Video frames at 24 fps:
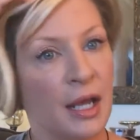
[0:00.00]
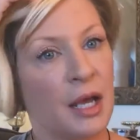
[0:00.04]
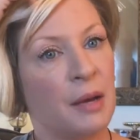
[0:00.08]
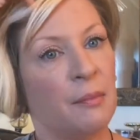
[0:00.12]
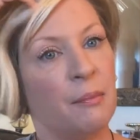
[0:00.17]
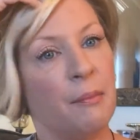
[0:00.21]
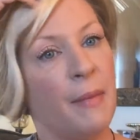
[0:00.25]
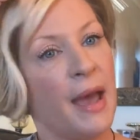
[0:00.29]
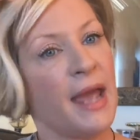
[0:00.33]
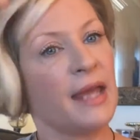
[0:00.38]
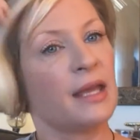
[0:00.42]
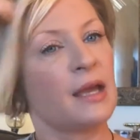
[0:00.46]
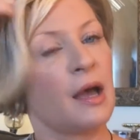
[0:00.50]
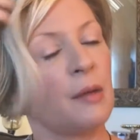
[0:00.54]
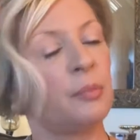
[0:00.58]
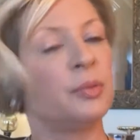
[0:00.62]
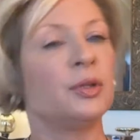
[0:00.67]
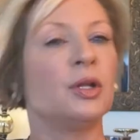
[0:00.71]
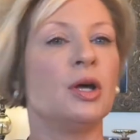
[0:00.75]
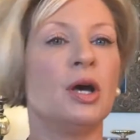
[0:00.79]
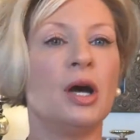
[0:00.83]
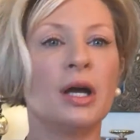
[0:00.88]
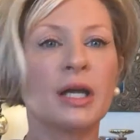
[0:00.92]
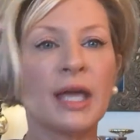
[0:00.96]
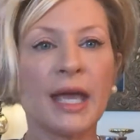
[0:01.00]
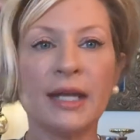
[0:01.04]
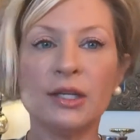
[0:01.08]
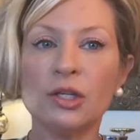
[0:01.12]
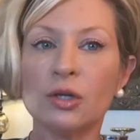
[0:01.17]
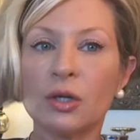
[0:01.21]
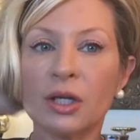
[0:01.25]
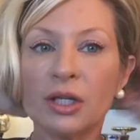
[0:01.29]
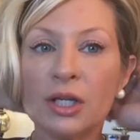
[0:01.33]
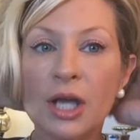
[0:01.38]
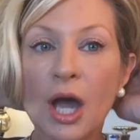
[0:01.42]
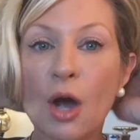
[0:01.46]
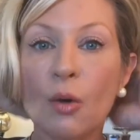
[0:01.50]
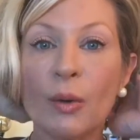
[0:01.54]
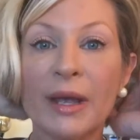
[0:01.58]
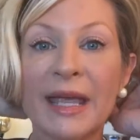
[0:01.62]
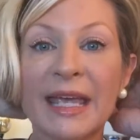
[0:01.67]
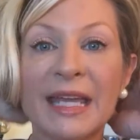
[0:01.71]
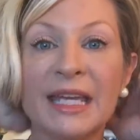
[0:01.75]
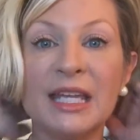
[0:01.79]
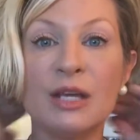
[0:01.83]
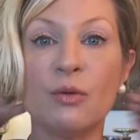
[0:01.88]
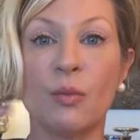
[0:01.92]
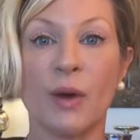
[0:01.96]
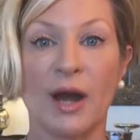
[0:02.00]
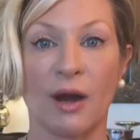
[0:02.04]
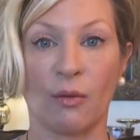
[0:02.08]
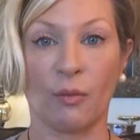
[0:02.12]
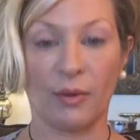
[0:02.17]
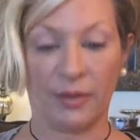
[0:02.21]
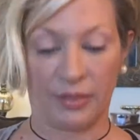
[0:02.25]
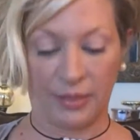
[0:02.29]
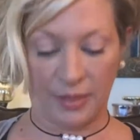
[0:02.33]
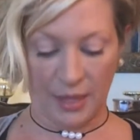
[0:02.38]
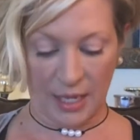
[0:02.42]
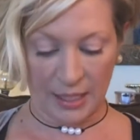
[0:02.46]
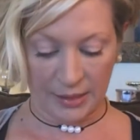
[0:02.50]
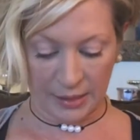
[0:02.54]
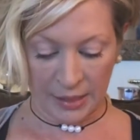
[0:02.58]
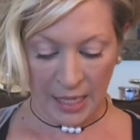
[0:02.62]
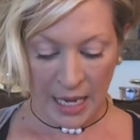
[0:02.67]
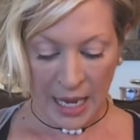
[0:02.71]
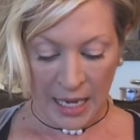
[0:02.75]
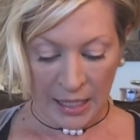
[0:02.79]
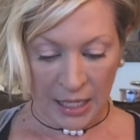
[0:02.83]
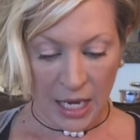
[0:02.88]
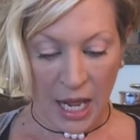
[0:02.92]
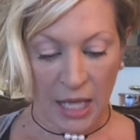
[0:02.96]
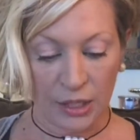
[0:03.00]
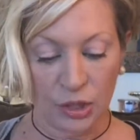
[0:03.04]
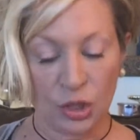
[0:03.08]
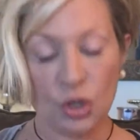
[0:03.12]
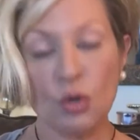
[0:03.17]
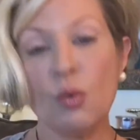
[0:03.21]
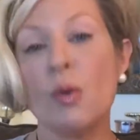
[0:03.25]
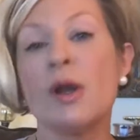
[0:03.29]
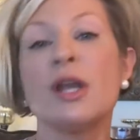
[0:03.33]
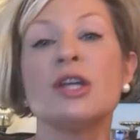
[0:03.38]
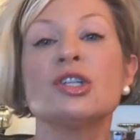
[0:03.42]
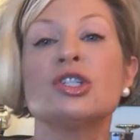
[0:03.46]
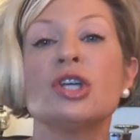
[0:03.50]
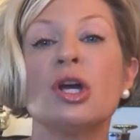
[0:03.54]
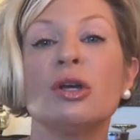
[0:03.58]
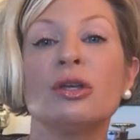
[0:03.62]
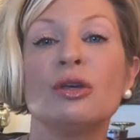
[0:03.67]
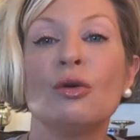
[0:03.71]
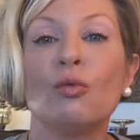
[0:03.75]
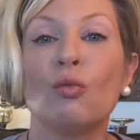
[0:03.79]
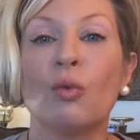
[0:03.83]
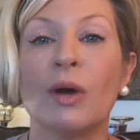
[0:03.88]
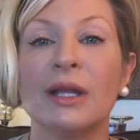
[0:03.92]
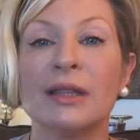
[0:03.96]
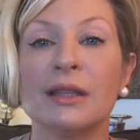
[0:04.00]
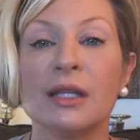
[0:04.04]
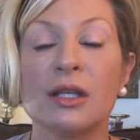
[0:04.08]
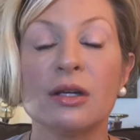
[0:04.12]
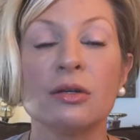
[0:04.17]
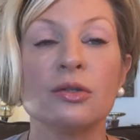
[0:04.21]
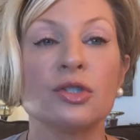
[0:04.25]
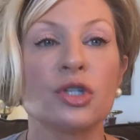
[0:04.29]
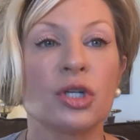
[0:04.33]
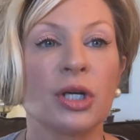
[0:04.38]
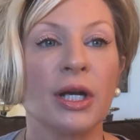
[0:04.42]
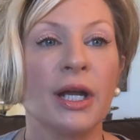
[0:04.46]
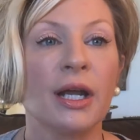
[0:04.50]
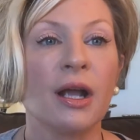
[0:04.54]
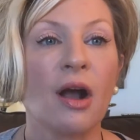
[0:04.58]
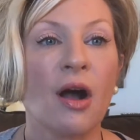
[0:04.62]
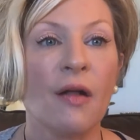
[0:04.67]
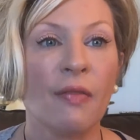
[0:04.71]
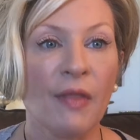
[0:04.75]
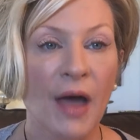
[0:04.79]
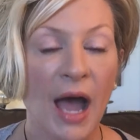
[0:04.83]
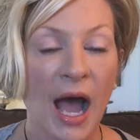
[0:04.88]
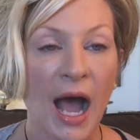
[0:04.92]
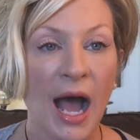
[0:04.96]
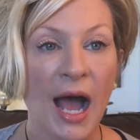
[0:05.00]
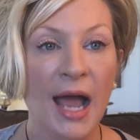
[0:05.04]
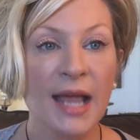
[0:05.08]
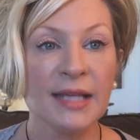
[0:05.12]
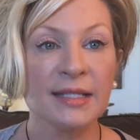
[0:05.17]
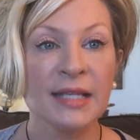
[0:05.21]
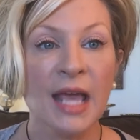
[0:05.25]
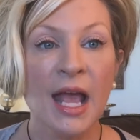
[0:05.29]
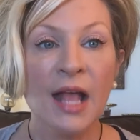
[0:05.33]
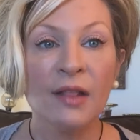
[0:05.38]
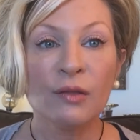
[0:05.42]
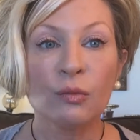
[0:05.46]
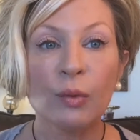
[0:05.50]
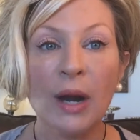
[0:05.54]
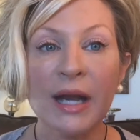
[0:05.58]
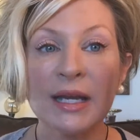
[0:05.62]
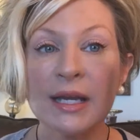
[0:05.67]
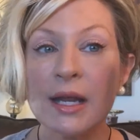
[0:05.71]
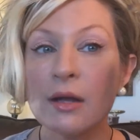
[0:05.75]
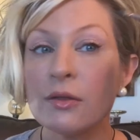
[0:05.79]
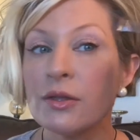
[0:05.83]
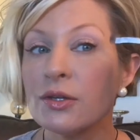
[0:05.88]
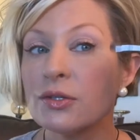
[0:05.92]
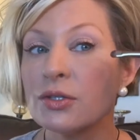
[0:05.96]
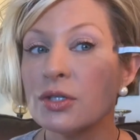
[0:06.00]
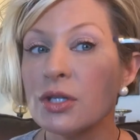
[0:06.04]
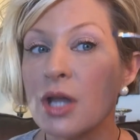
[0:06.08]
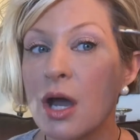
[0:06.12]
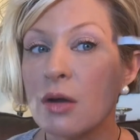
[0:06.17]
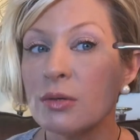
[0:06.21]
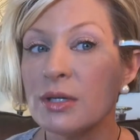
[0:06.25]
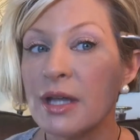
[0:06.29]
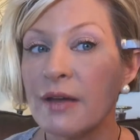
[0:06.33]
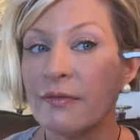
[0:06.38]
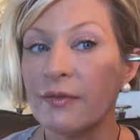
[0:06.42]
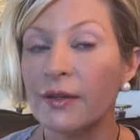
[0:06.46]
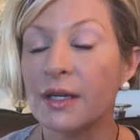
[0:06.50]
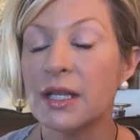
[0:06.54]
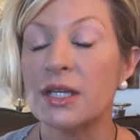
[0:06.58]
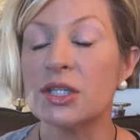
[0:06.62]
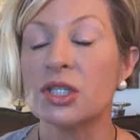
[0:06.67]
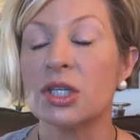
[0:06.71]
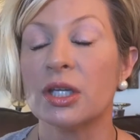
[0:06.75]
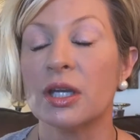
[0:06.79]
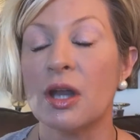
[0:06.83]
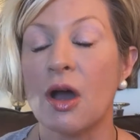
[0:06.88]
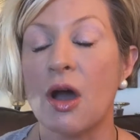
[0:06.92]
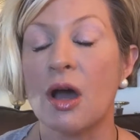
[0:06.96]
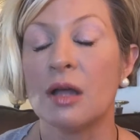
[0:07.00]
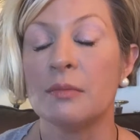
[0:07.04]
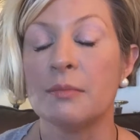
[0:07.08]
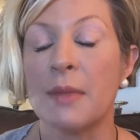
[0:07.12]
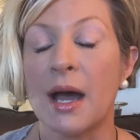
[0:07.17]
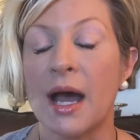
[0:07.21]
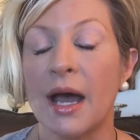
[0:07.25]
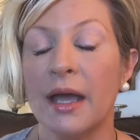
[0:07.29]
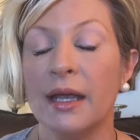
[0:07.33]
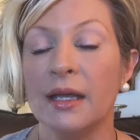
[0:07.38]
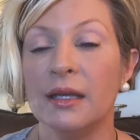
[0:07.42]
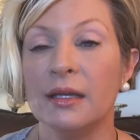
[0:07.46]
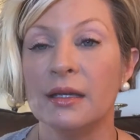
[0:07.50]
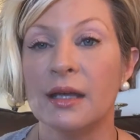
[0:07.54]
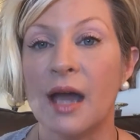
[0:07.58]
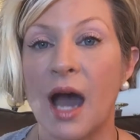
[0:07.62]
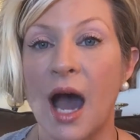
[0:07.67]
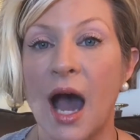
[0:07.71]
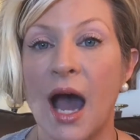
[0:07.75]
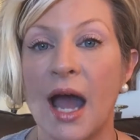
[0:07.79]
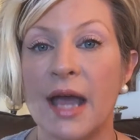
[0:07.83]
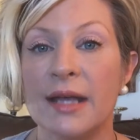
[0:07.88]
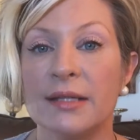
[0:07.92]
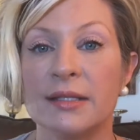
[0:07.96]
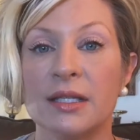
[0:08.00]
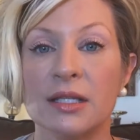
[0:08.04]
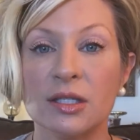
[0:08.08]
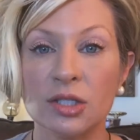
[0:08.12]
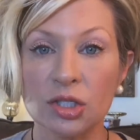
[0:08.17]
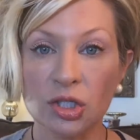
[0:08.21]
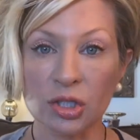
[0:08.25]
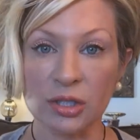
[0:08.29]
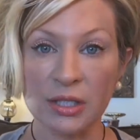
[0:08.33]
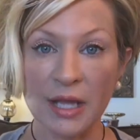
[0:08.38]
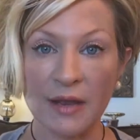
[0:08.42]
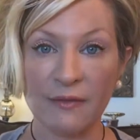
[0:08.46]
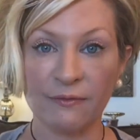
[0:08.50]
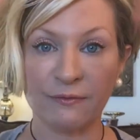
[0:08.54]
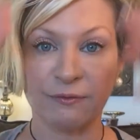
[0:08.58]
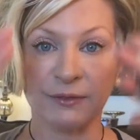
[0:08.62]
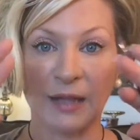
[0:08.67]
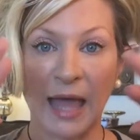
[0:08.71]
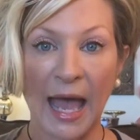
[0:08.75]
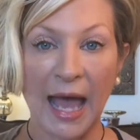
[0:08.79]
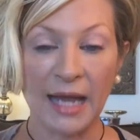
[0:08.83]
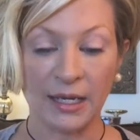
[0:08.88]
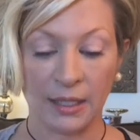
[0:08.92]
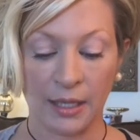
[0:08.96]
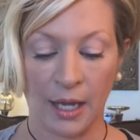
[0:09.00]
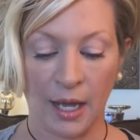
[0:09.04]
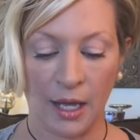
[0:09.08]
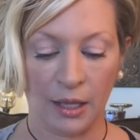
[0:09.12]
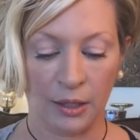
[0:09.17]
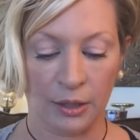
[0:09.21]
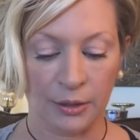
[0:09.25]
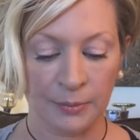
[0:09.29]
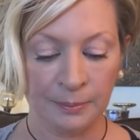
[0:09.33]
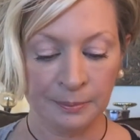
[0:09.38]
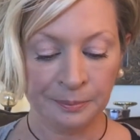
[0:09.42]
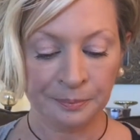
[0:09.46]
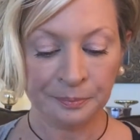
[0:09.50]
makeup look, and you can go anywhere with this. Now I do want to show you one little trick on the eyes. Right now there's no definition on my eyes. It's just a flat color.